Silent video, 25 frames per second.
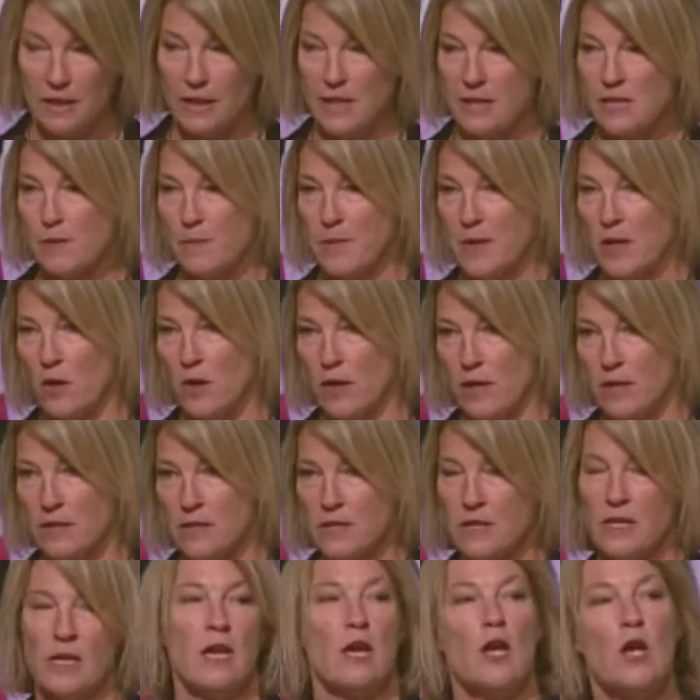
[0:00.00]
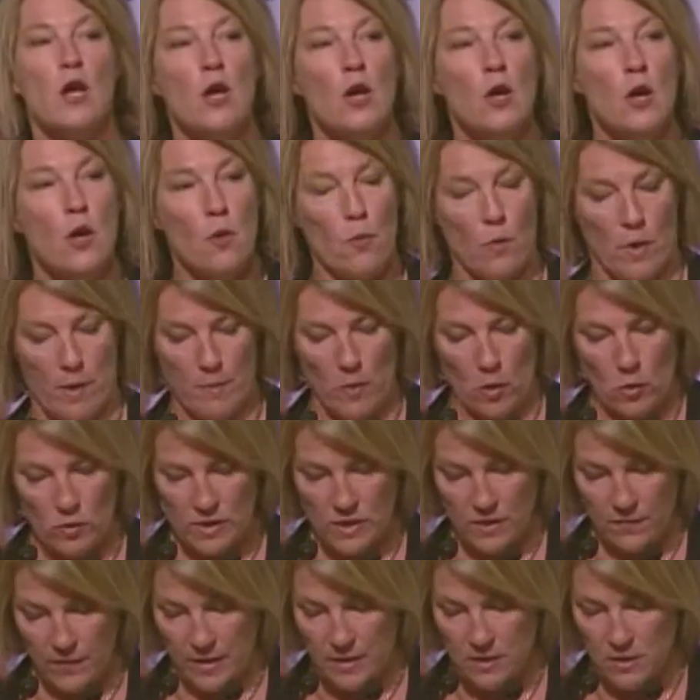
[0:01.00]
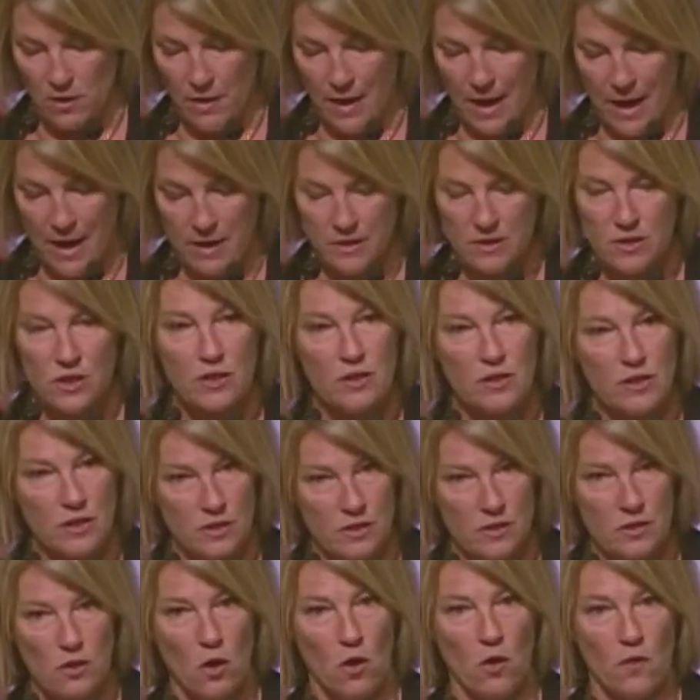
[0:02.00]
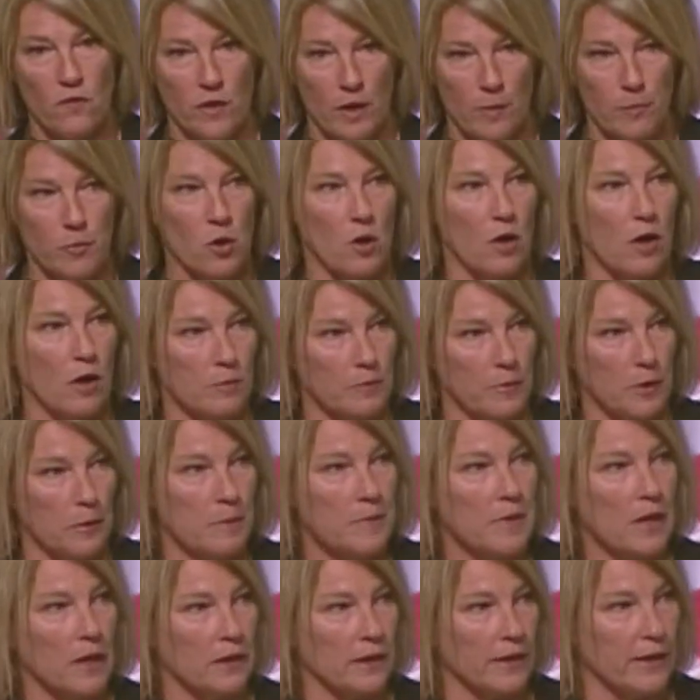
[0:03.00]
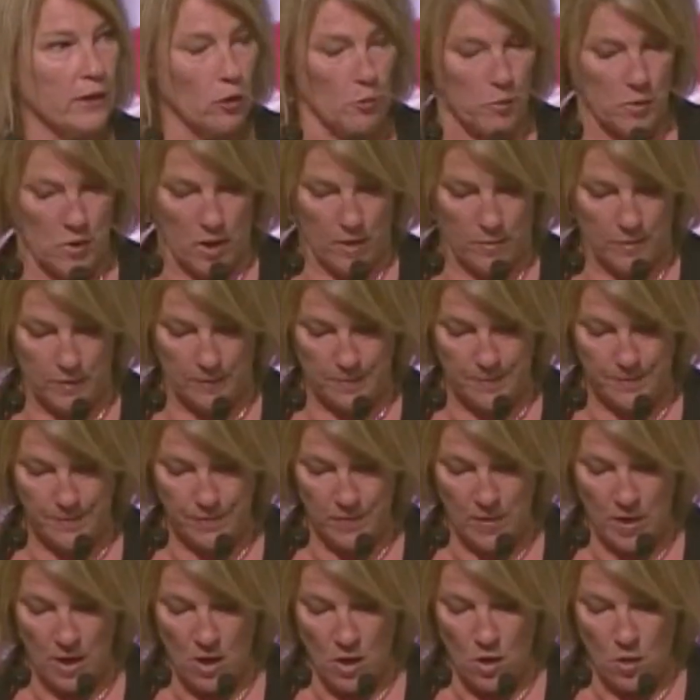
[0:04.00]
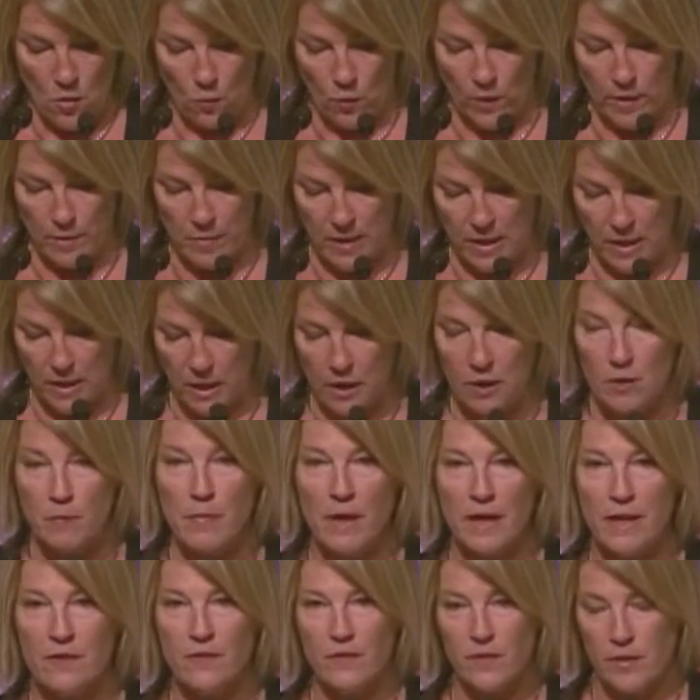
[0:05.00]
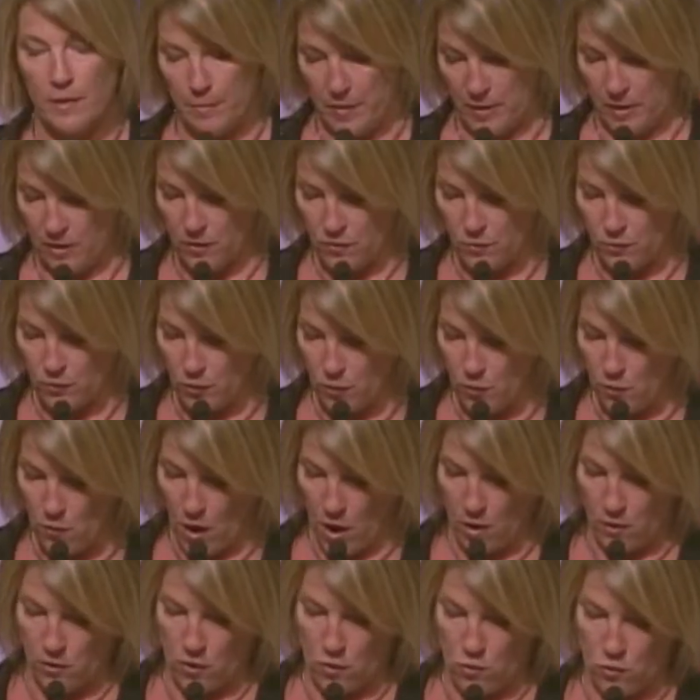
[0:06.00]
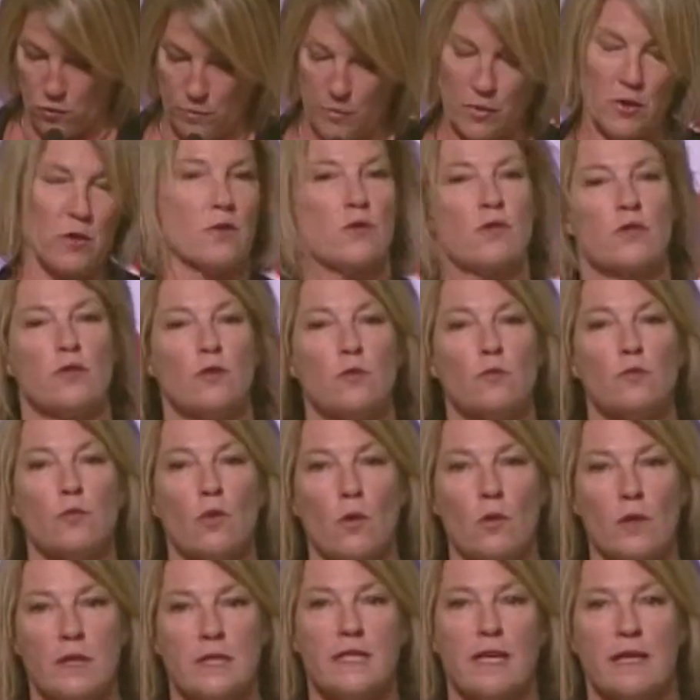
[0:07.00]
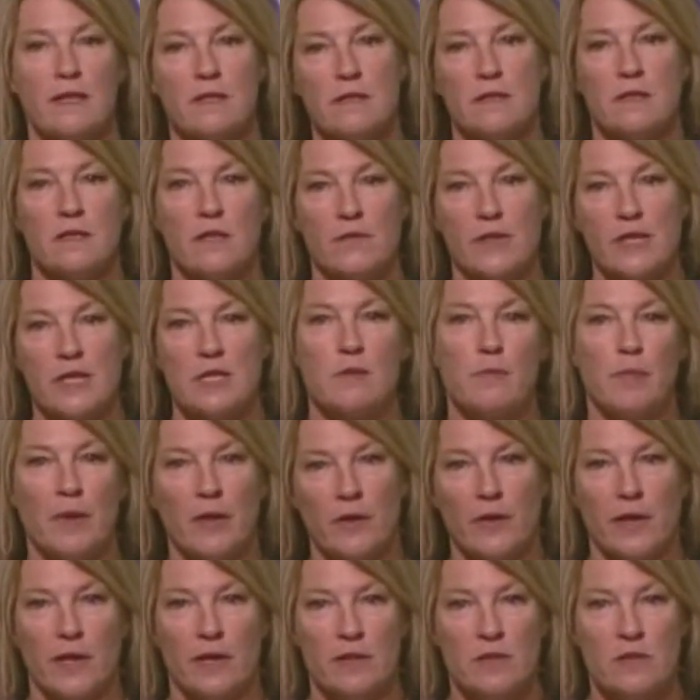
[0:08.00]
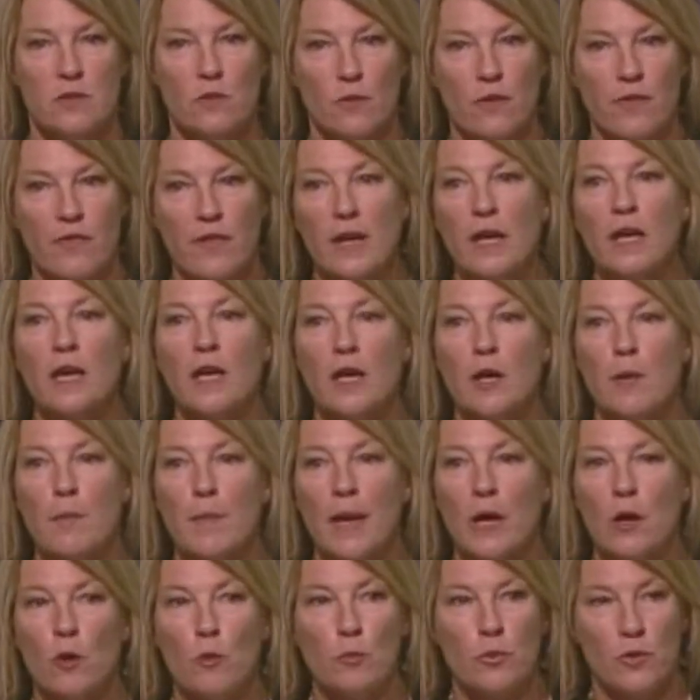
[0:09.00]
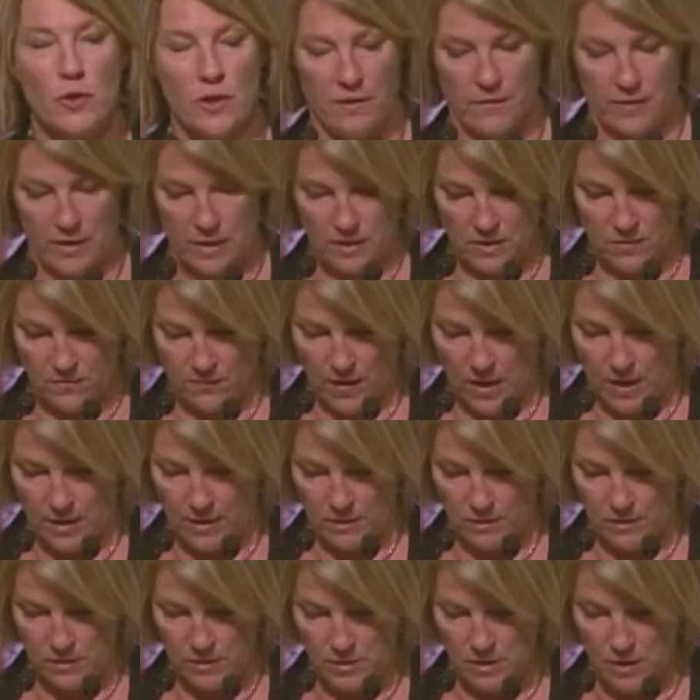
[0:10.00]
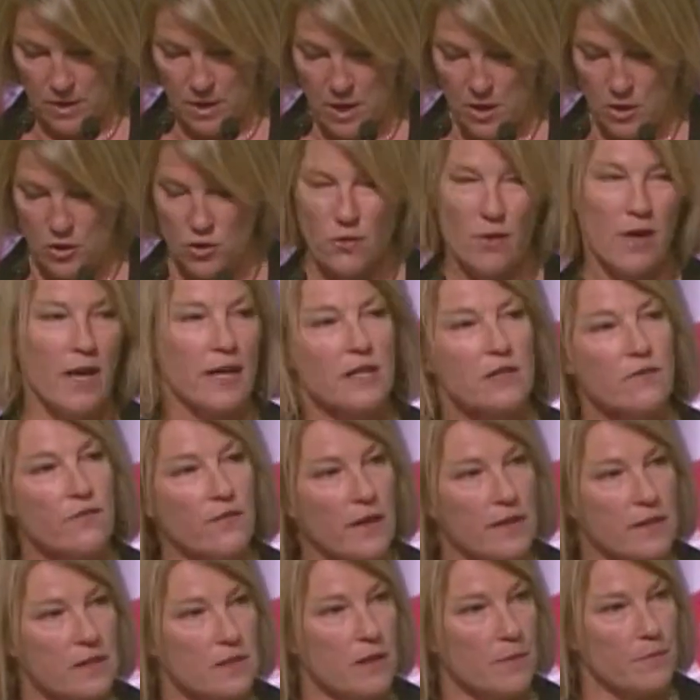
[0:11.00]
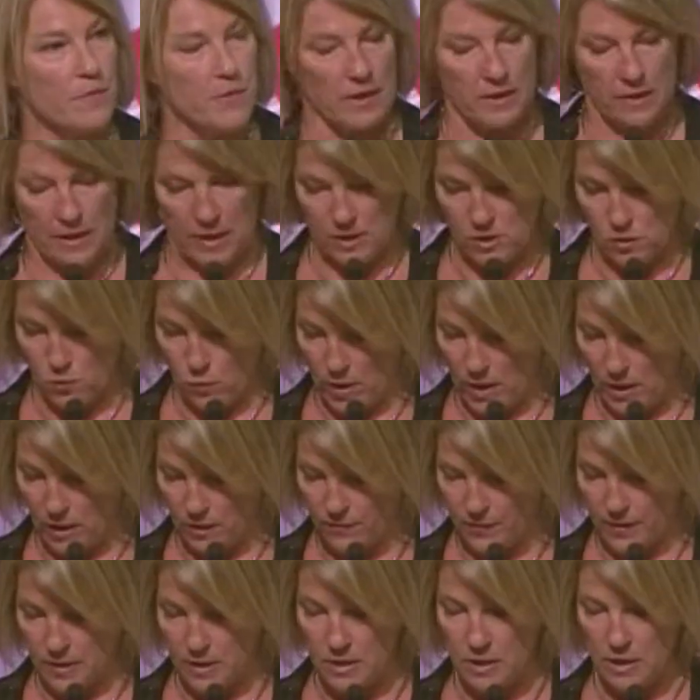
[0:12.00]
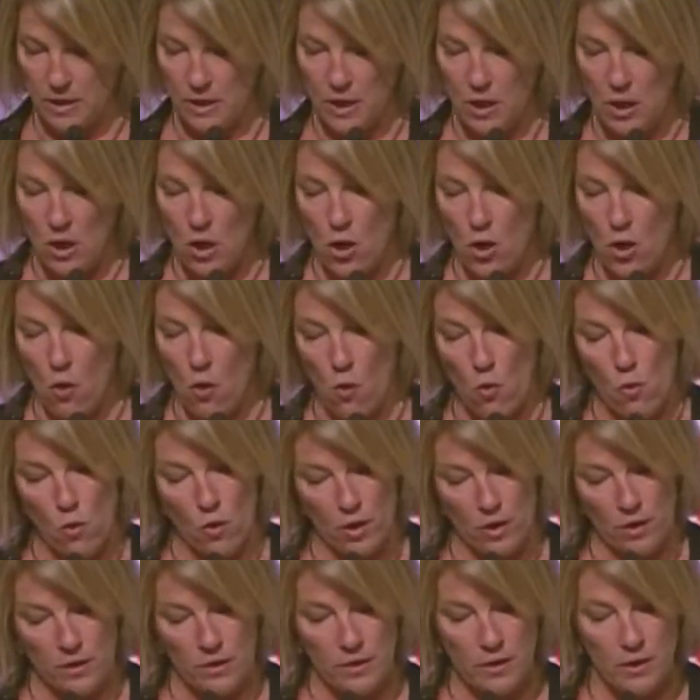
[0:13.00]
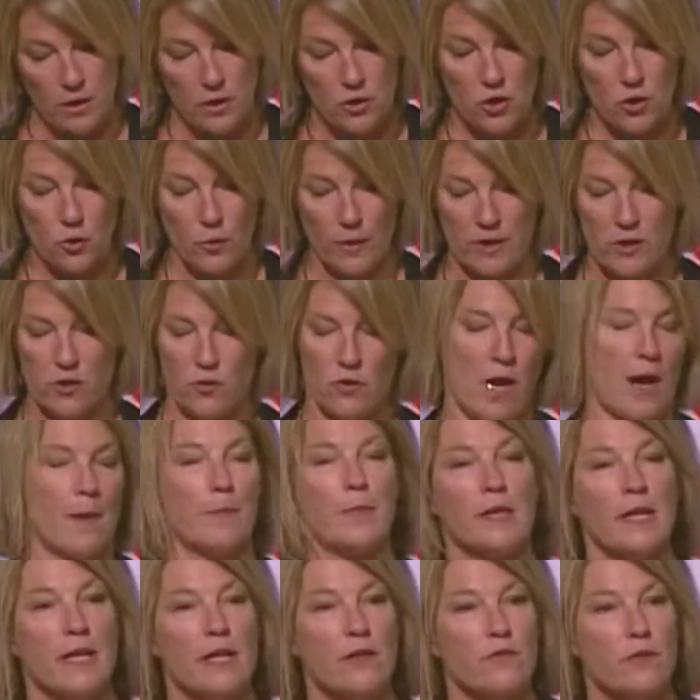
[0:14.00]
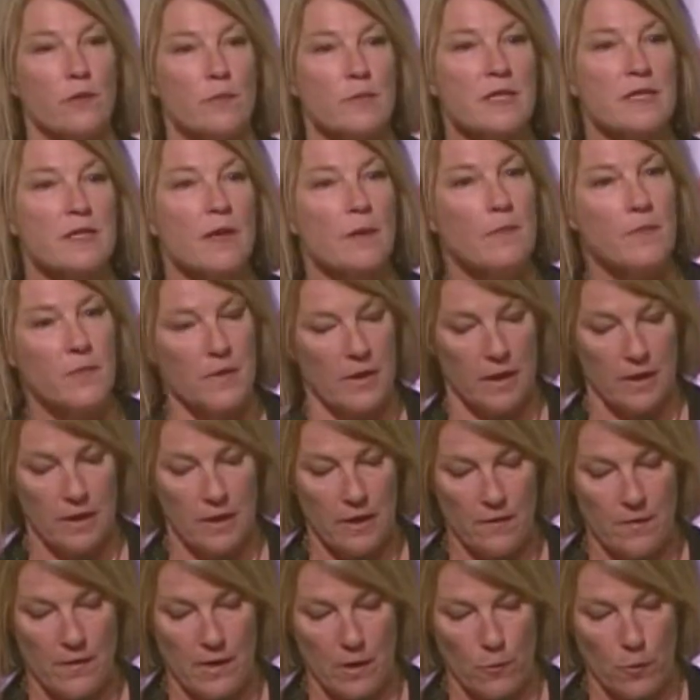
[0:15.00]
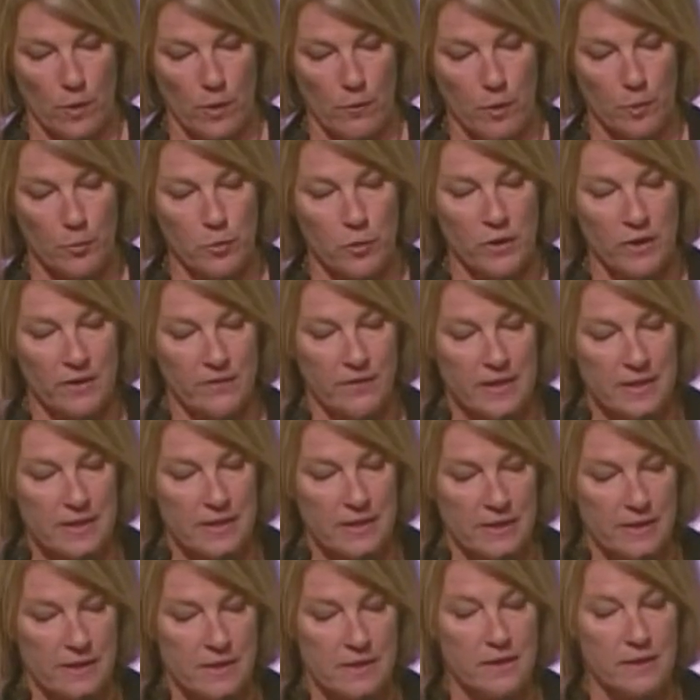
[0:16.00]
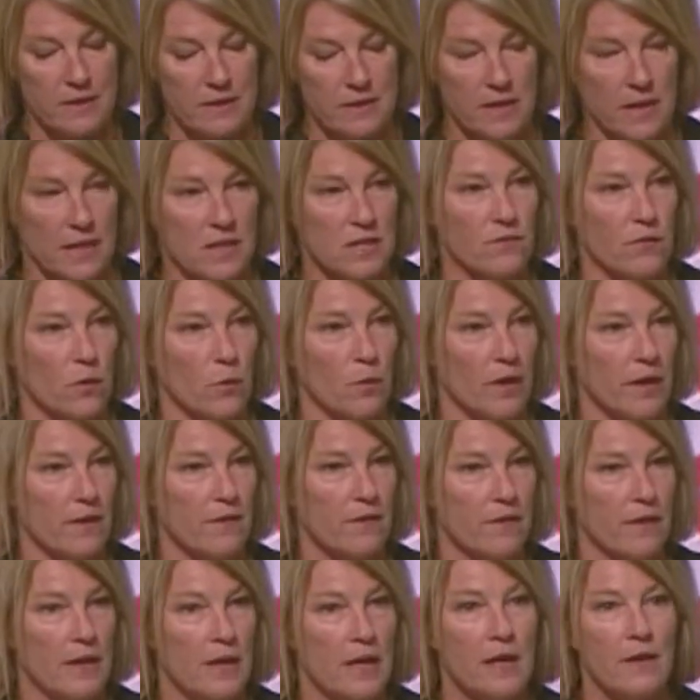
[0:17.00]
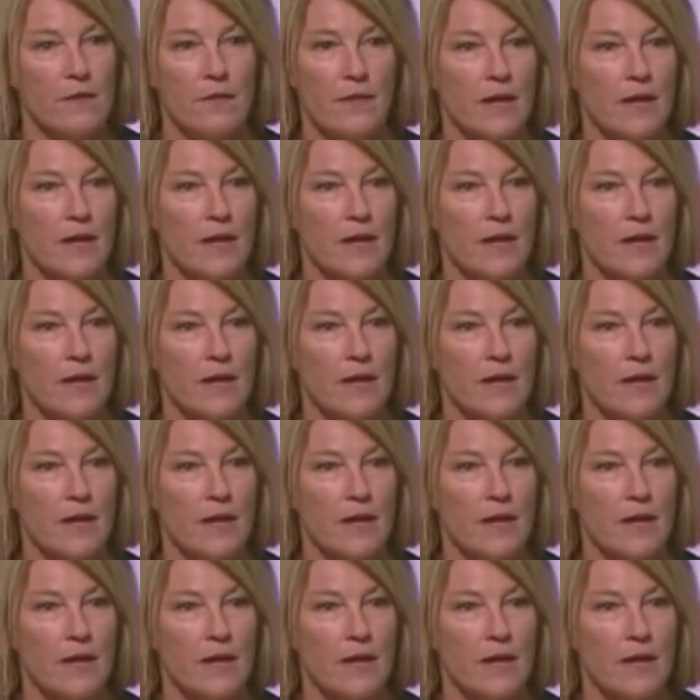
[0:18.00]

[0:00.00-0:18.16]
Let's be honest, When most of us are asked to solve a problem, a legal problem, we begin by flipping through our own personal Rolodexes of experience or thinking about previous files, trying to find something that's relevant or to extrapolate from something that we were previously successful with.